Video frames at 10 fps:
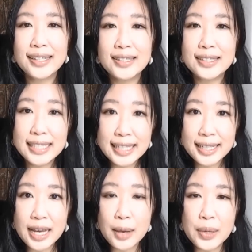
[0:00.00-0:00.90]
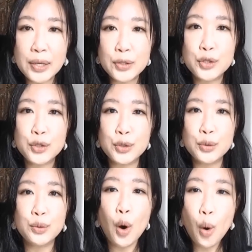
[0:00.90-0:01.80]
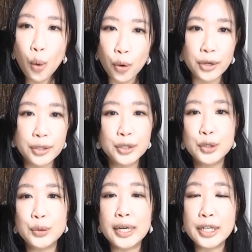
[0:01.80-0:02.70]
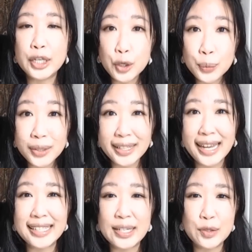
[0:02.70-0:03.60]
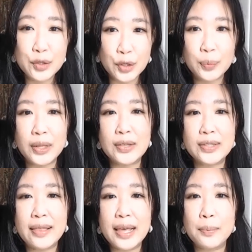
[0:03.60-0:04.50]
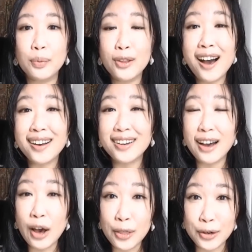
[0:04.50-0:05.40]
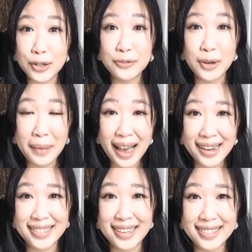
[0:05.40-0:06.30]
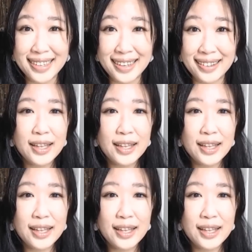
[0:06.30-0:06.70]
Ji means to hoard, to accumulate in surplus, and then block others from accessing.